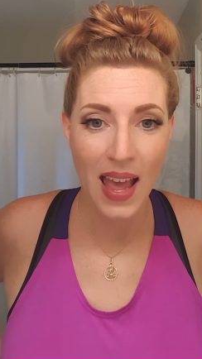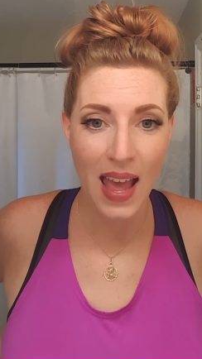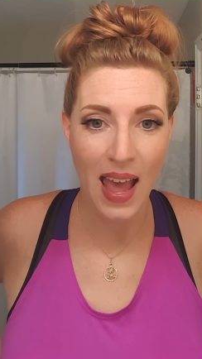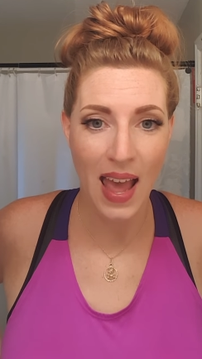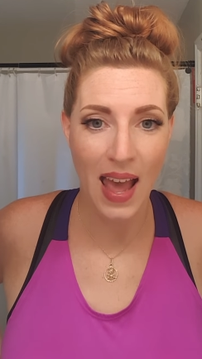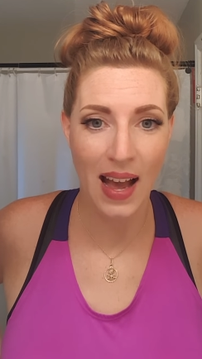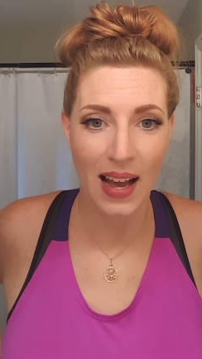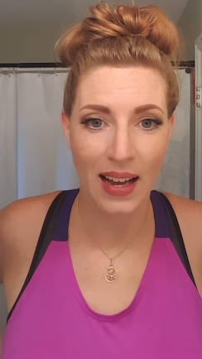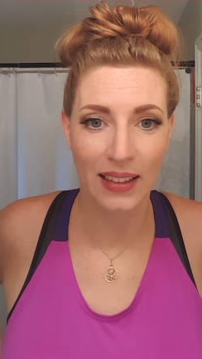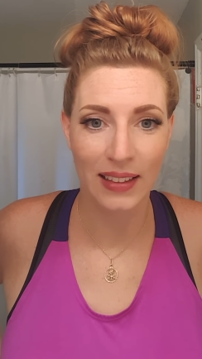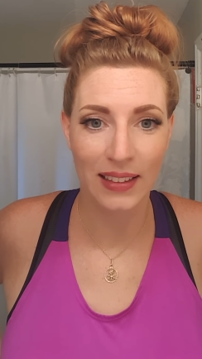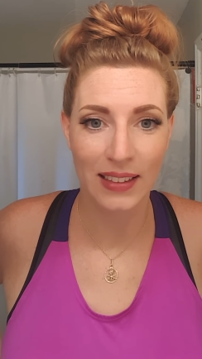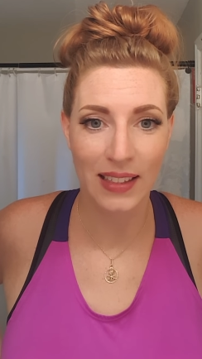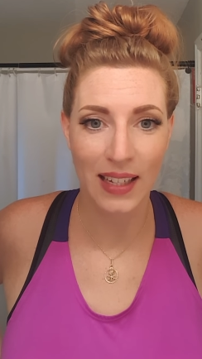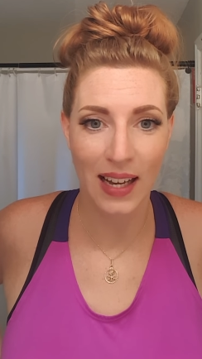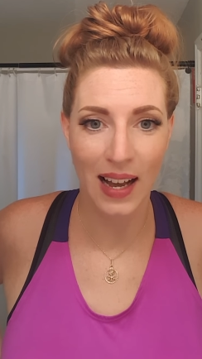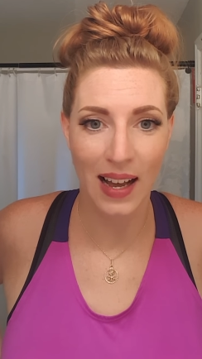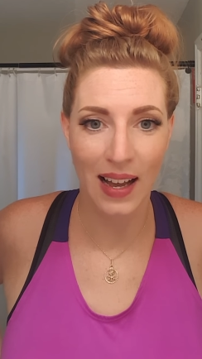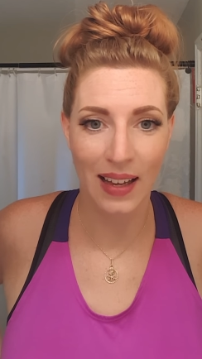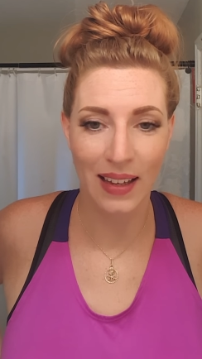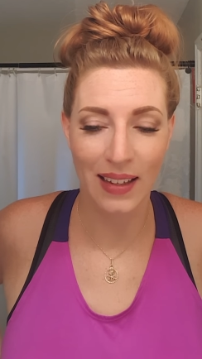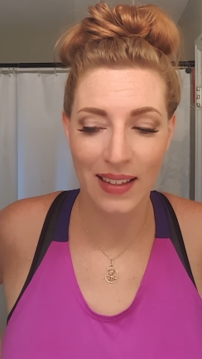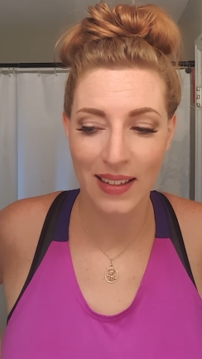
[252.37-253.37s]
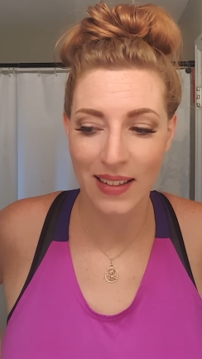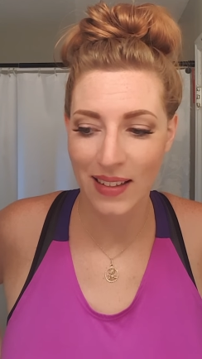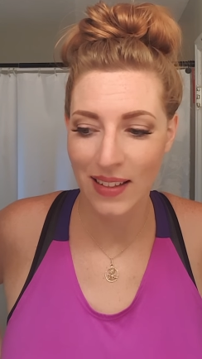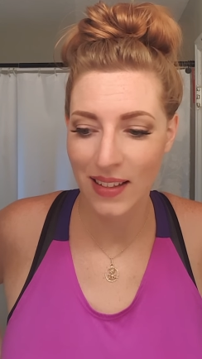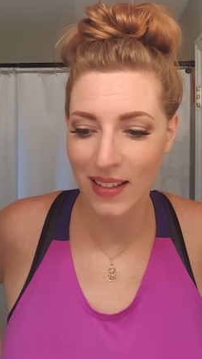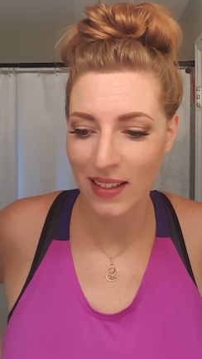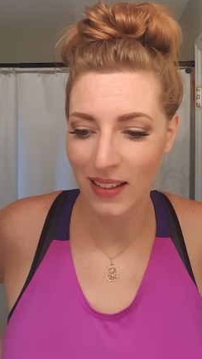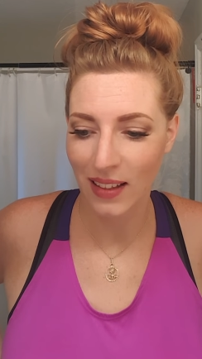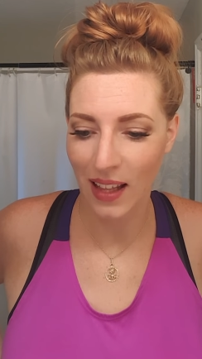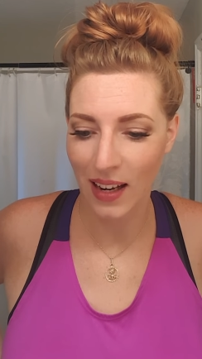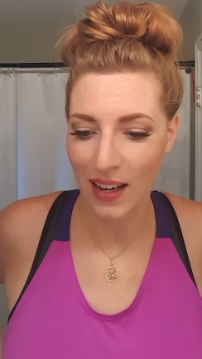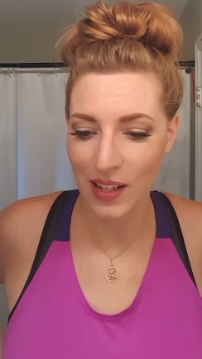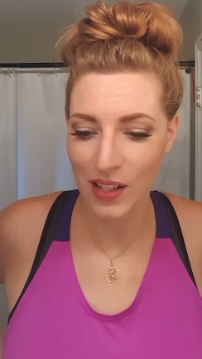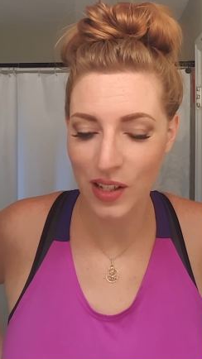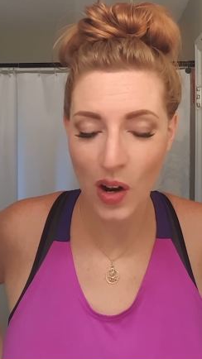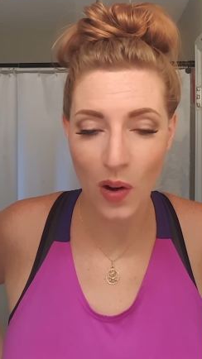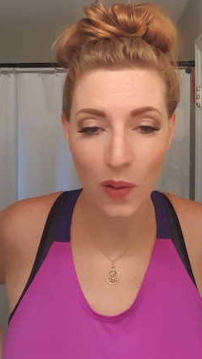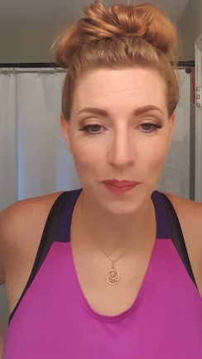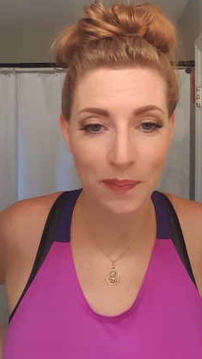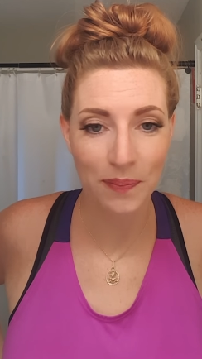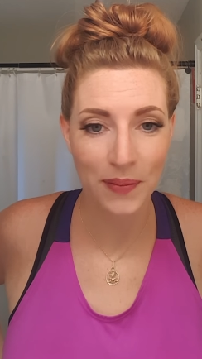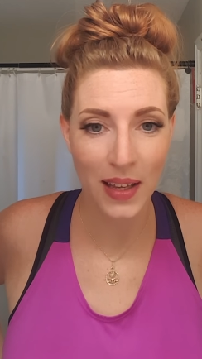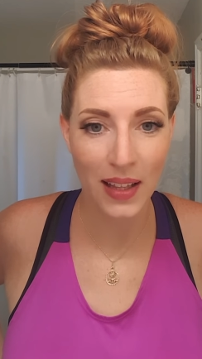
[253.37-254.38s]
And let us
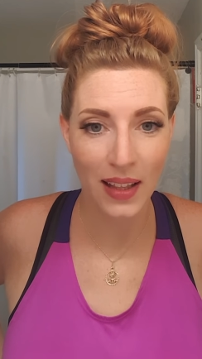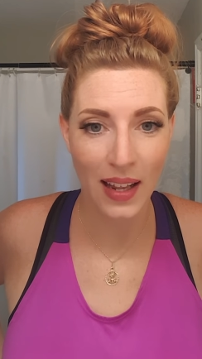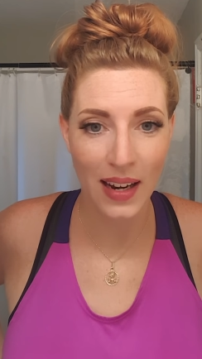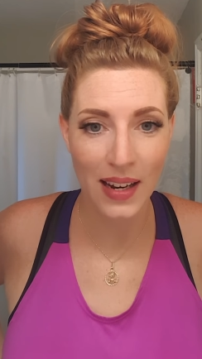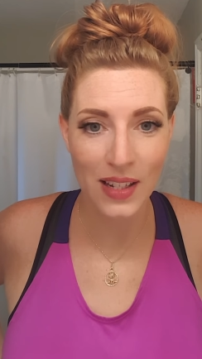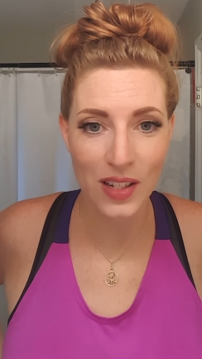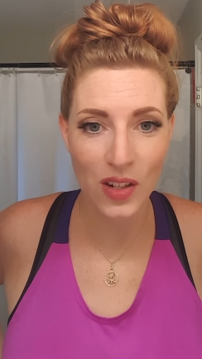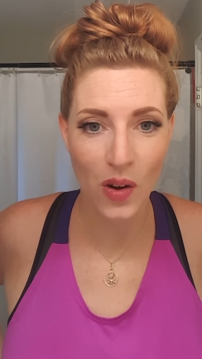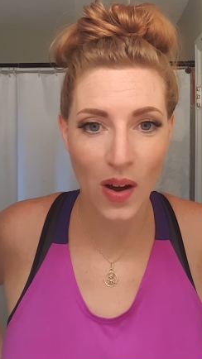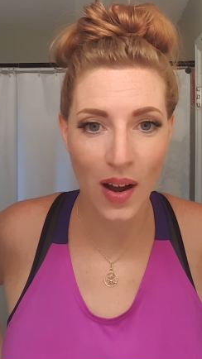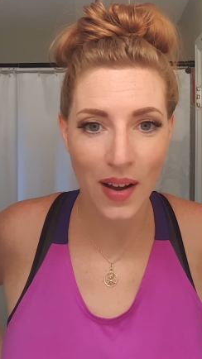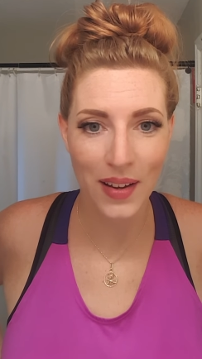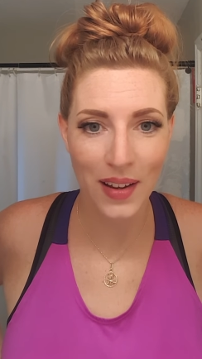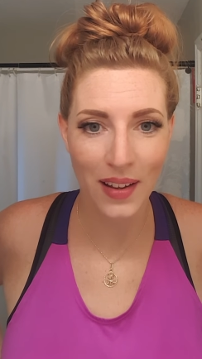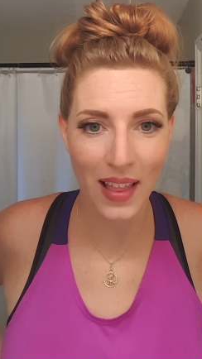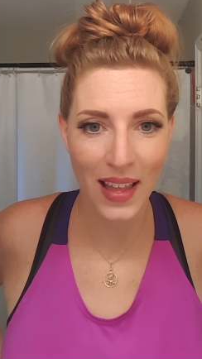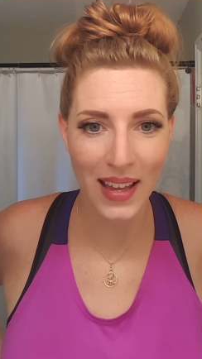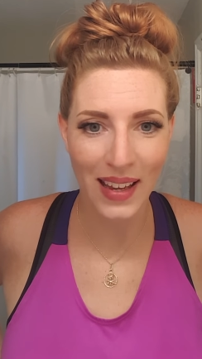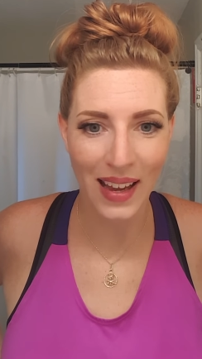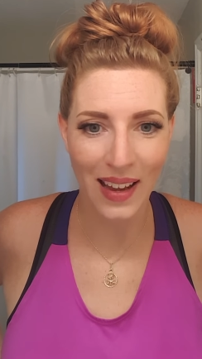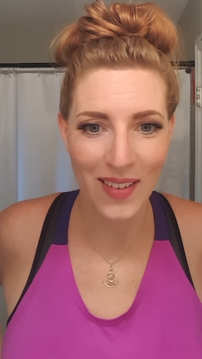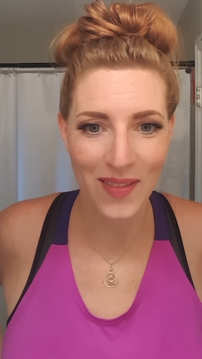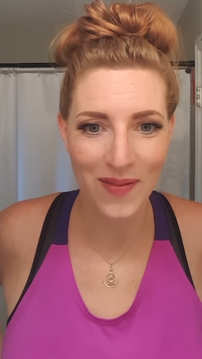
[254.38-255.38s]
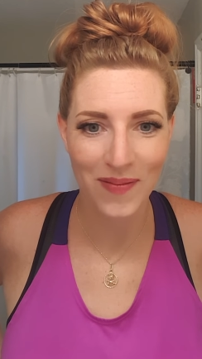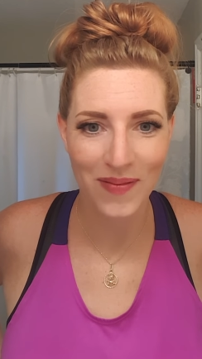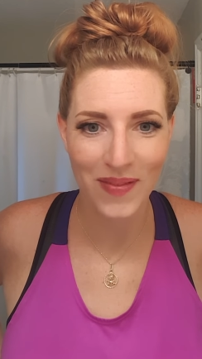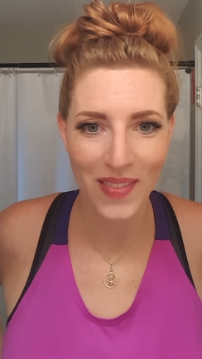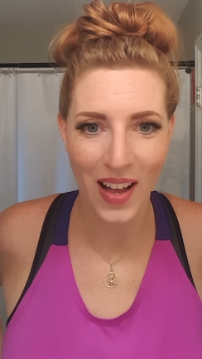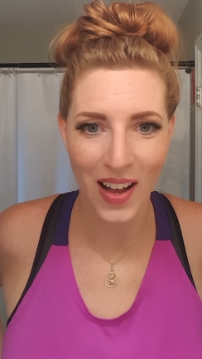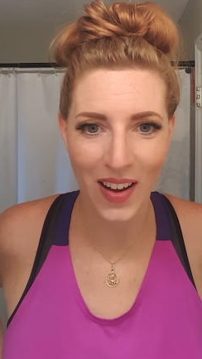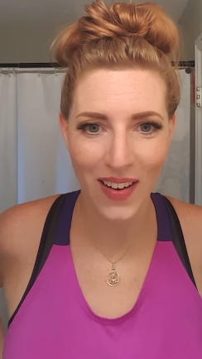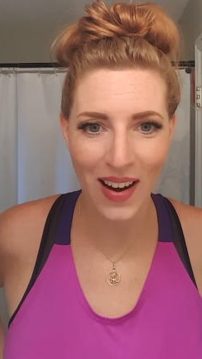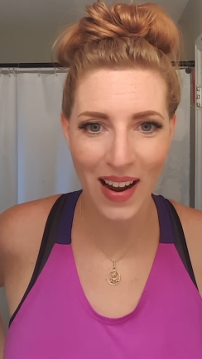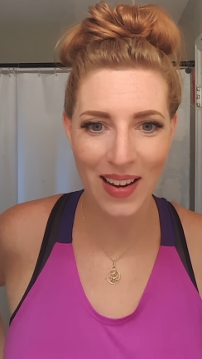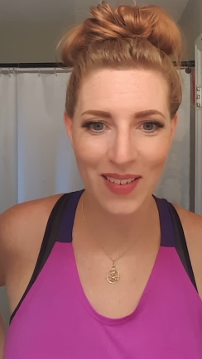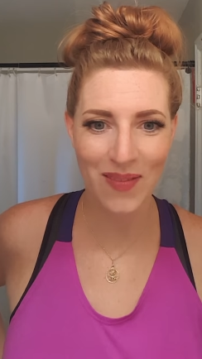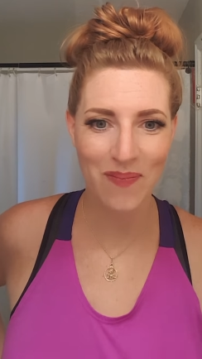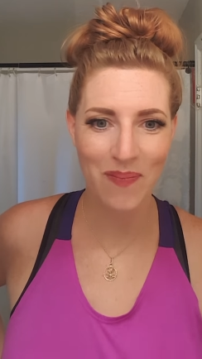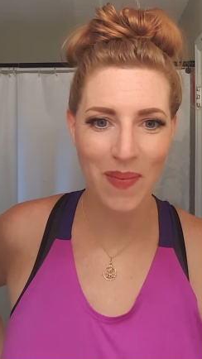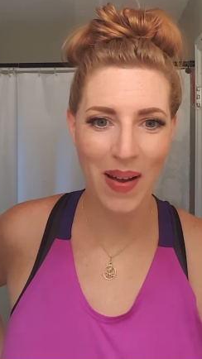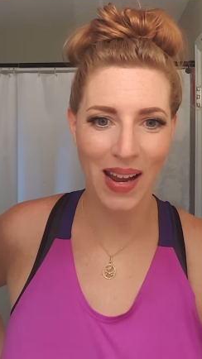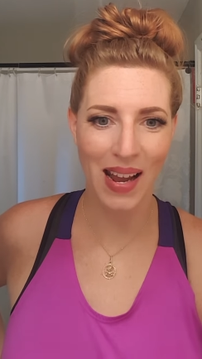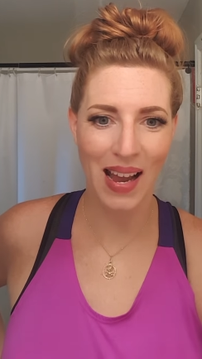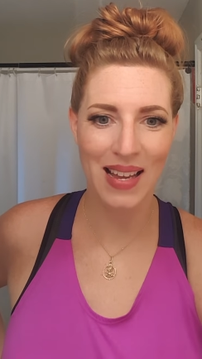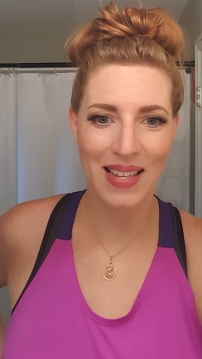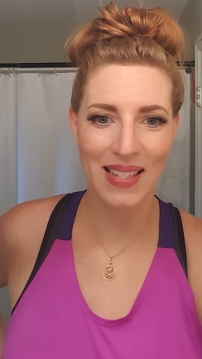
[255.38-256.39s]
know how you like it. All right,
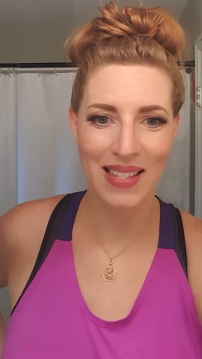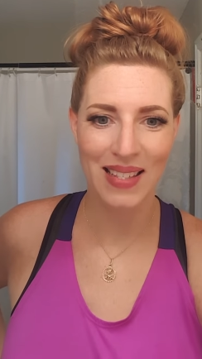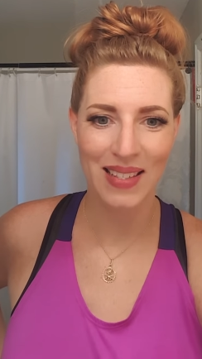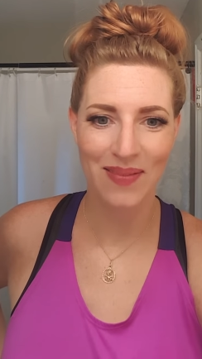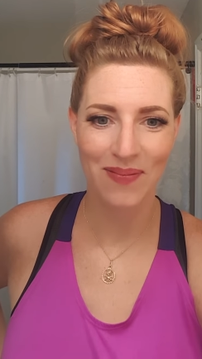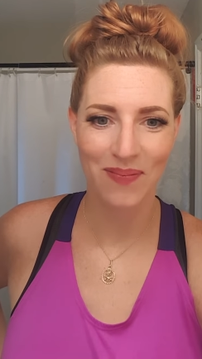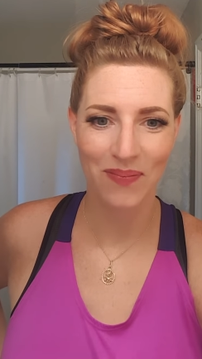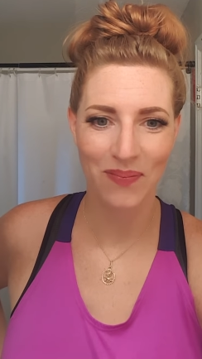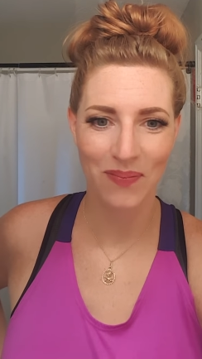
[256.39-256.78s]
bye guys.